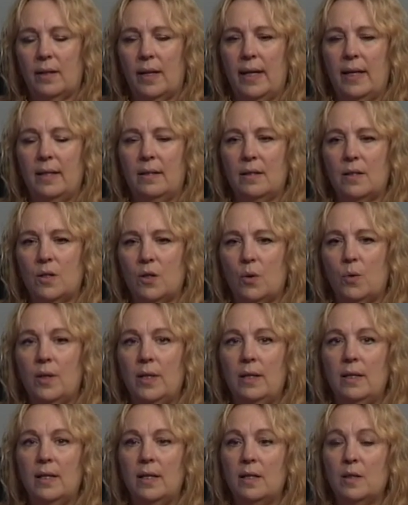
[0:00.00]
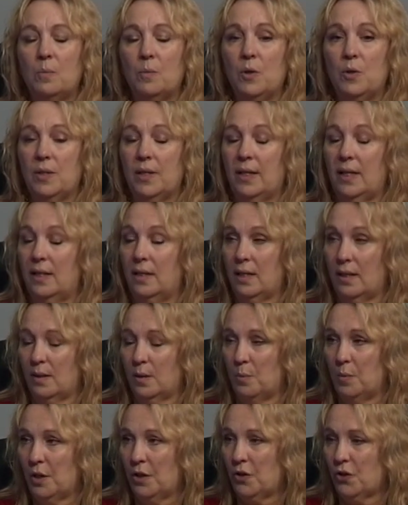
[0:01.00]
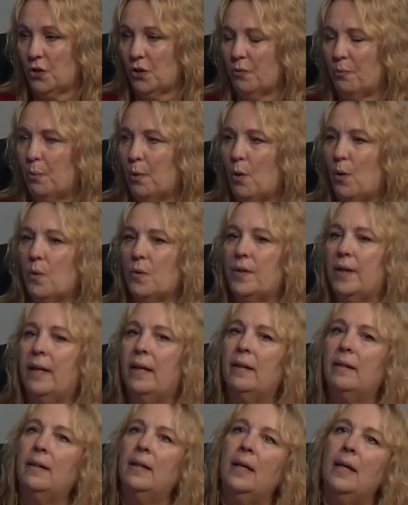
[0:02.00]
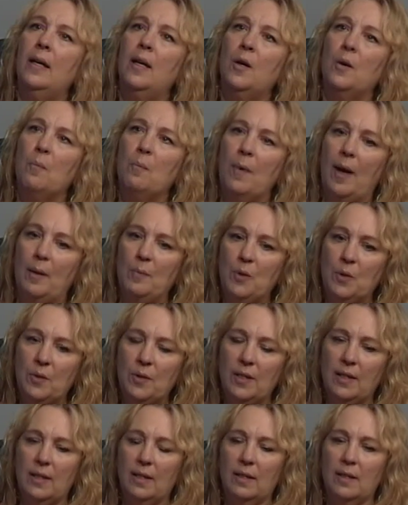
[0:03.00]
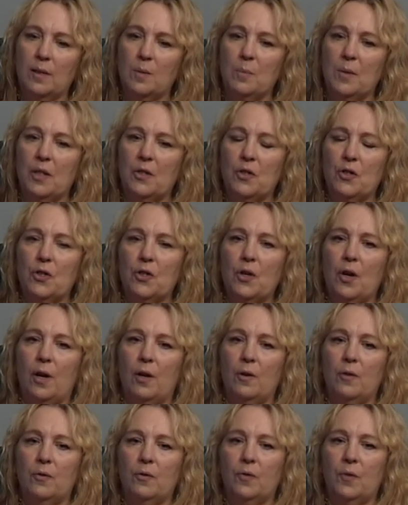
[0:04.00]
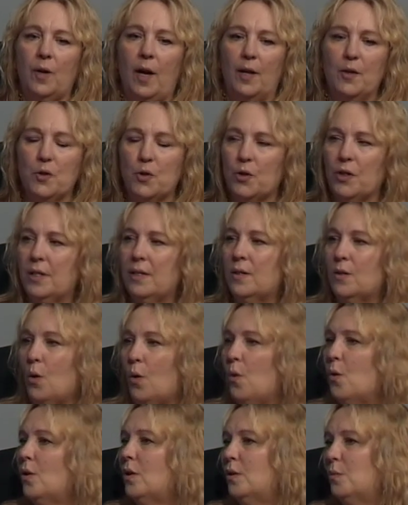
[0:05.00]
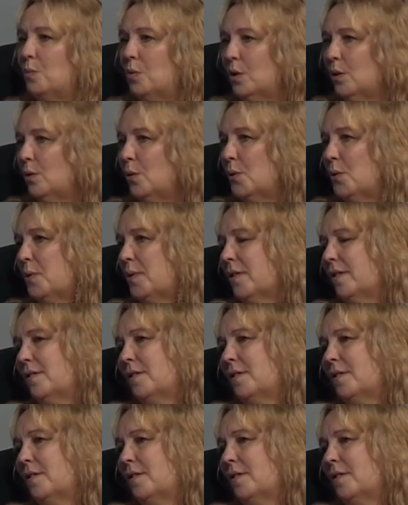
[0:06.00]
And so his music, he does a mixture of both, and my music is a mixture of country, soul, and blues.